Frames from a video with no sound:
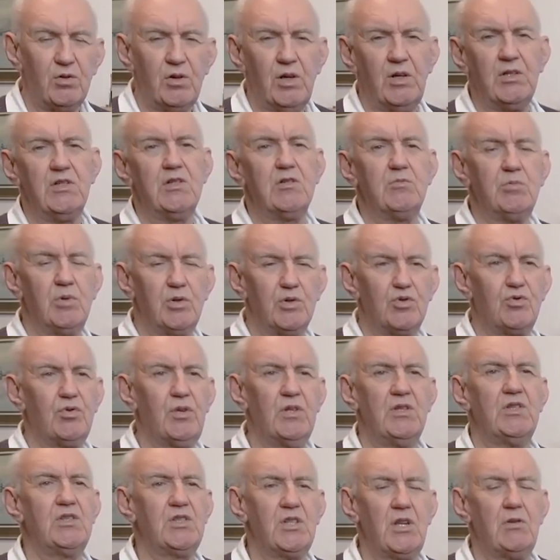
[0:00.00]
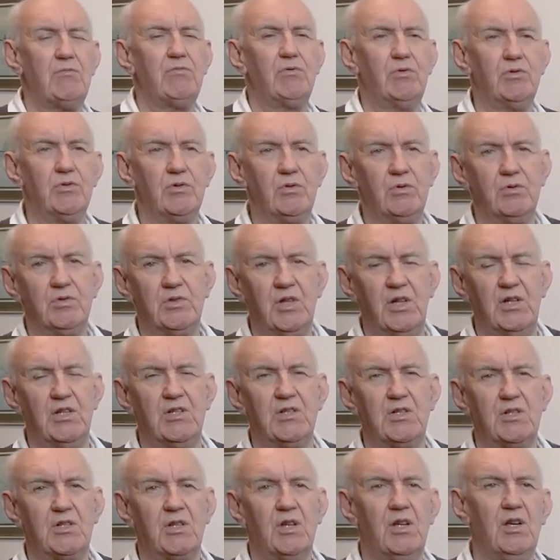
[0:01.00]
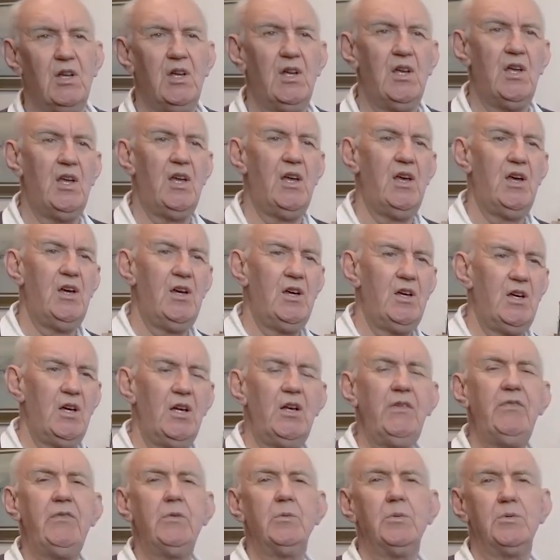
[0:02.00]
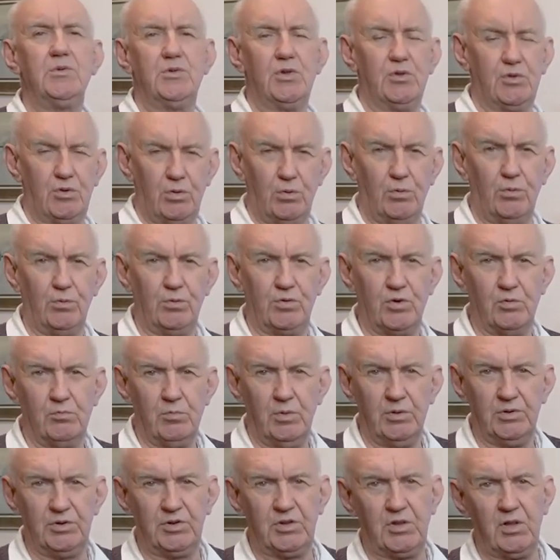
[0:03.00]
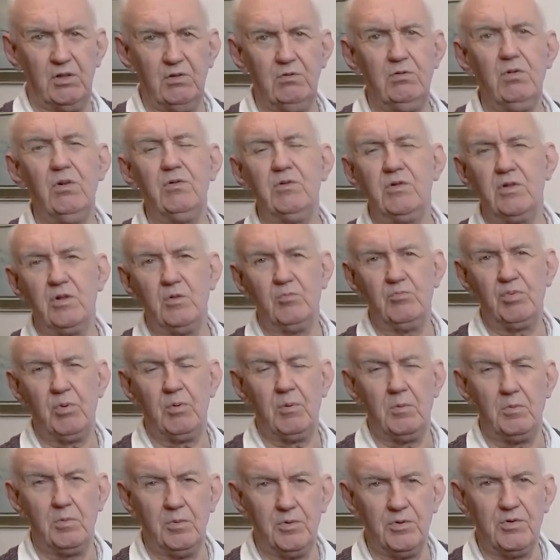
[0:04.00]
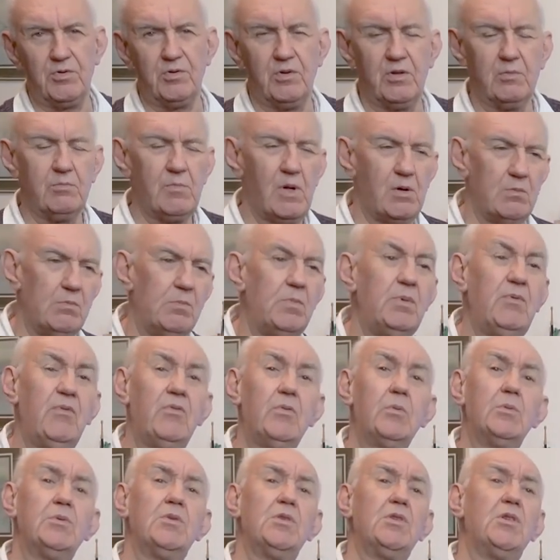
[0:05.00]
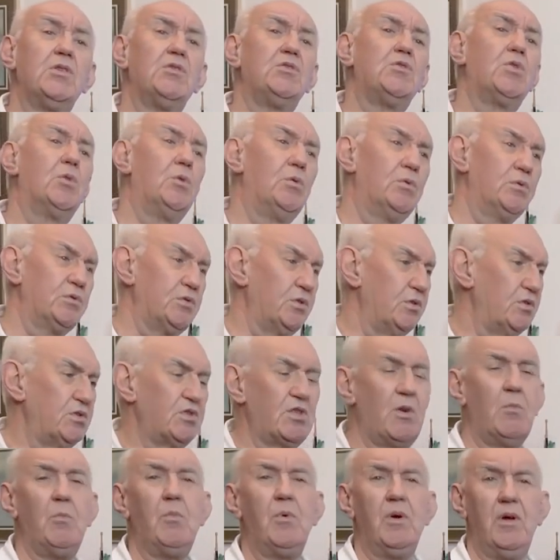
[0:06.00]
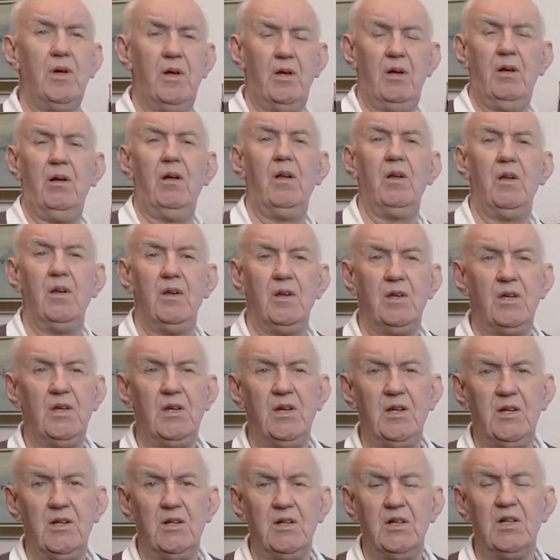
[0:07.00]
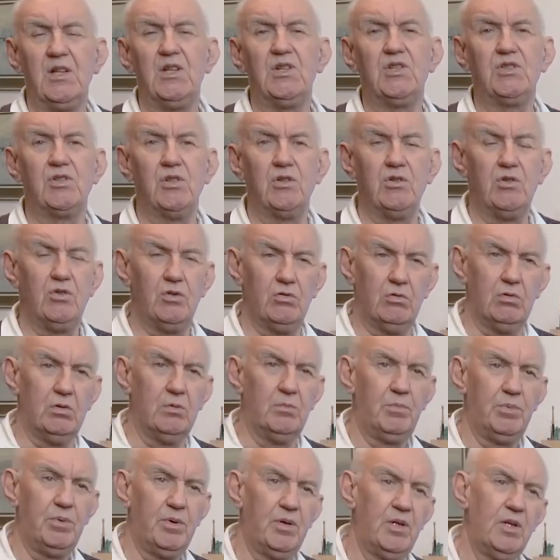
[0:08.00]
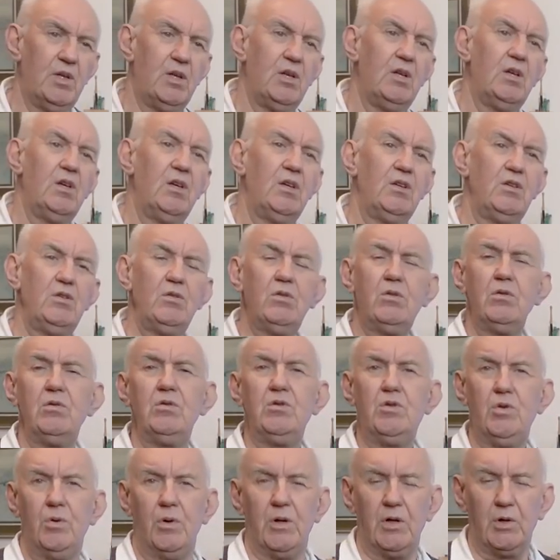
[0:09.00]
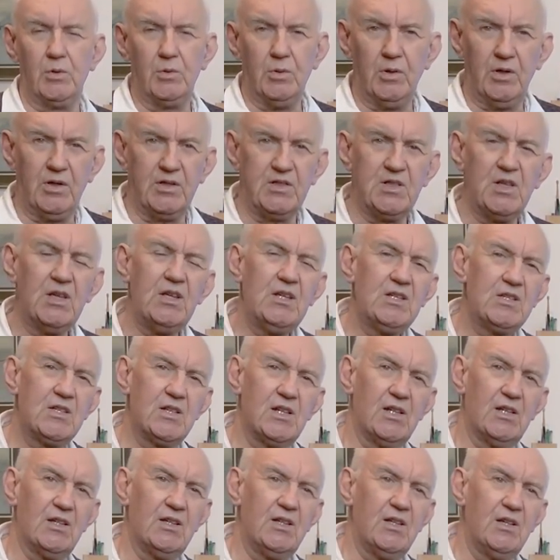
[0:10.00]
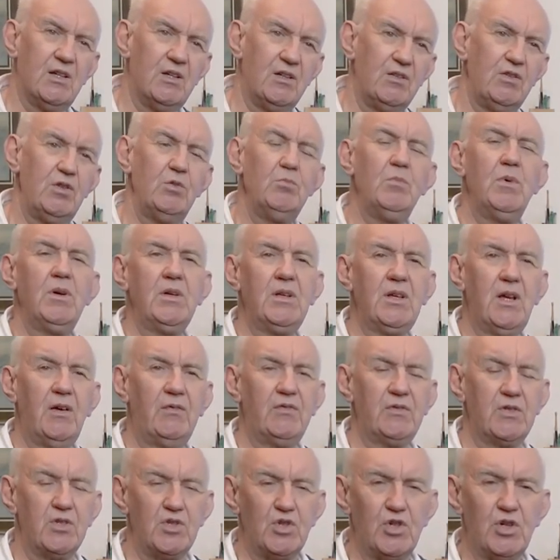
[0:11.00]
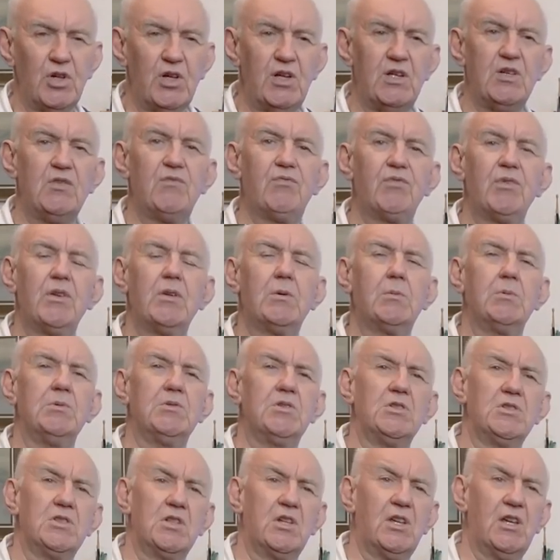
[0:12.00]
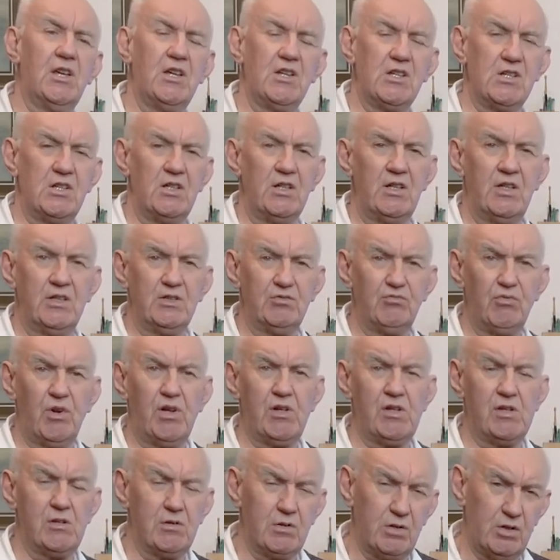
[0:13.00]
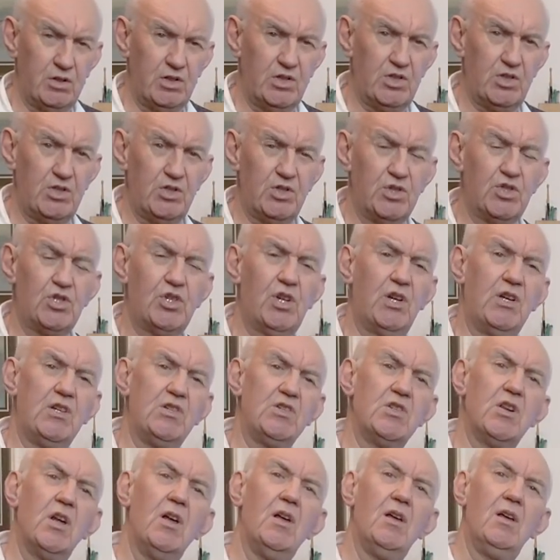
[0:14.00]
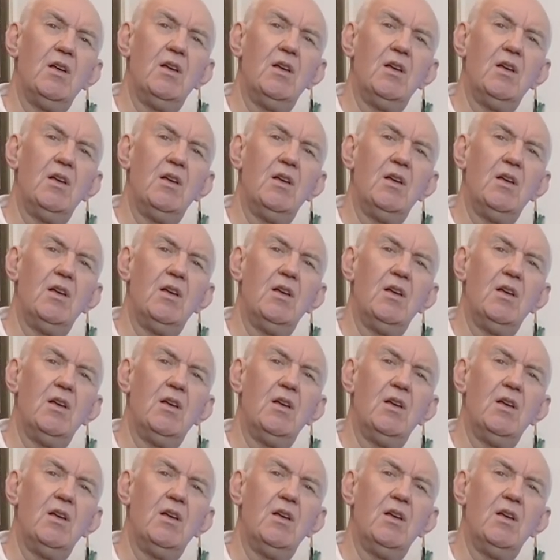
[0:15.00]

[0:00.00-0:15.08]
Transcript: your 100-watt transceiver on your desk. And if you want to talk to Moscow, not that you probably want to at the moment, but if you wanted to talk to somewhere in Eastern Europe, you can do it quite easily. You may have to change frequencies occasionally as radio conditions change,